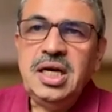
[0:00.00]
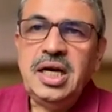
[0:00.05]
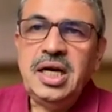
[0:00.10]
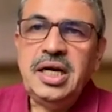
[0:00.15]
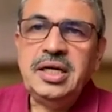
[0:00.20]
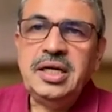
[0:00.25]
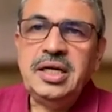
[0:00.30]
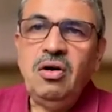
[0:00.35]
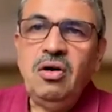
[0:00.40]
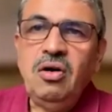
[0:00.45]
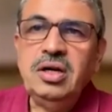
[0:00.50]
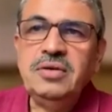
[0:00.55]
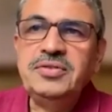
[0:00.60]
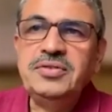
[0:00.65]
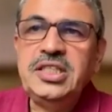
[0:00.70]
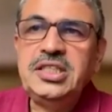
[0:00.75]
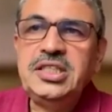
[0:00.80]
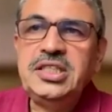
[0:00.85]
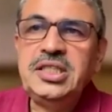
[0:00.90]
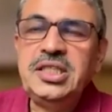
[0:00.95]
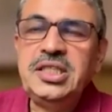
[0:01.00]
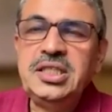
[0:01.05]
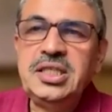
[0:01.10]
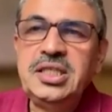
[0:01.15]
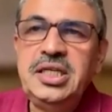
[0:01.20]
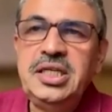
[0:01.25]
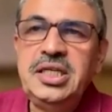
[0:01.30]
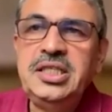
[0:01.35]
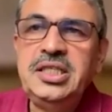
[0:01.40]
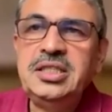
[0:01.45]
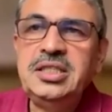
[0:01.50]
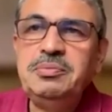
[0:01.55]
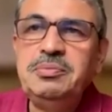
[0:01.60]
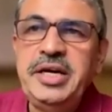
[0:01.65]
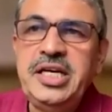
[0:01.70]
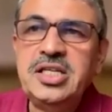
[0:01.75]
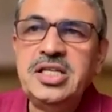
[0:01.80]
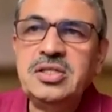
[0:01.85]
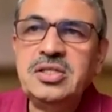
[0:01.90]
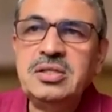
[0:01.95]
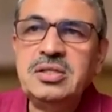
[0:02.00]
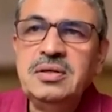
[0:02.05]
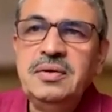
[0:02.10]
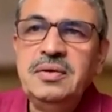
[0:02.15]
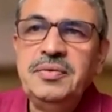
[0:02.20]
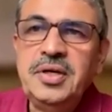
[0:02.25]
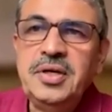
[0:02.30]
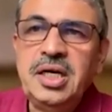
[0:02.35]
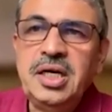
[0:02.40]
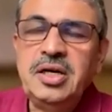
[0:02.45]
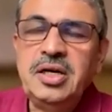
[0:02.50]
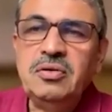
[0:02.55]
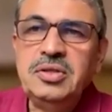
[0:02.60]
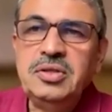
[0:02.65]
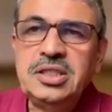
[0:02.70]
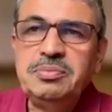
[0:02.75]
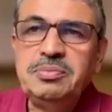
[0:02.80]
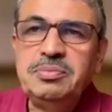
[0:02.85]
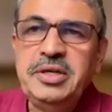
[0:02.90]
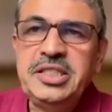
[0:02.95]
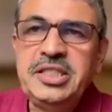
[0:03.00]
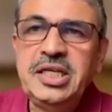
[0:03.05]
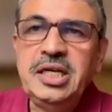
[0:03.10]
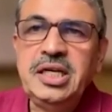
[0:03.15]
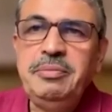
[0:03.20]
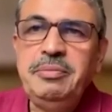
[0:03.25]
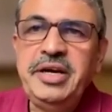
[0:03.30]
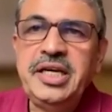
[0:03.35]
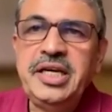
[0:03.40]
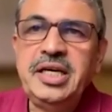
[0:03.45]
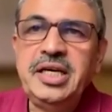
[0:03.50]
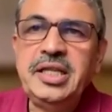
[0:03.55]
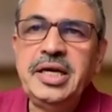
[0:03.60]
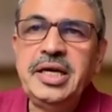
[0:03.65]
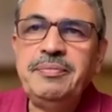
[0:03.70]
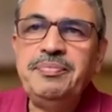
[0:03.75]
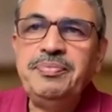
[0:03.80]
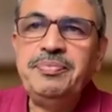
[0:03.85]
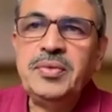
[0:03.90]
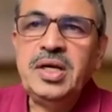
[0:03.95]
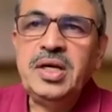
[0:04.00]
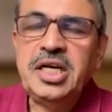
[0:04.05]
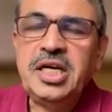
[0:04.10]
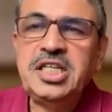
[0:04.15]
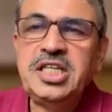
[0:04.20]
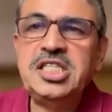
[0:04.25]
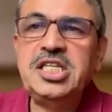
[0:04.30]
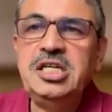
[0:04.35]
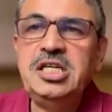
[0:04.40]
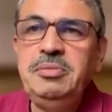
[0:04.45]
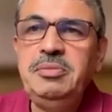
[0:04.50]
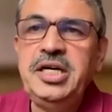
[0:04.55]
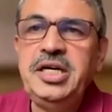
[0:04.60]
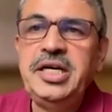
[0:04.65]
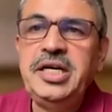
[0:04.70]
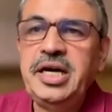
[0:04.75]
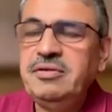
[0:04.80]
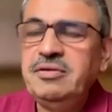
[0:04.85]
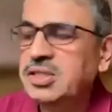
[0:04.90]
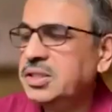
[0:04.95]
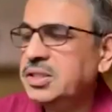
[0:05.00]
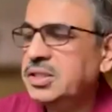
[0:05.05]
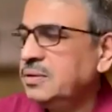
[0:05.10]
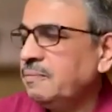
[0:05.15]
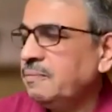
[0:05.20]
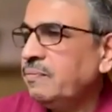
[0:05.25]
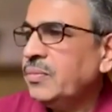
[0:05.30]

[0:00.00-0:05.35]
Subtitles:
all of these things is based, is basically making them extremely diverse.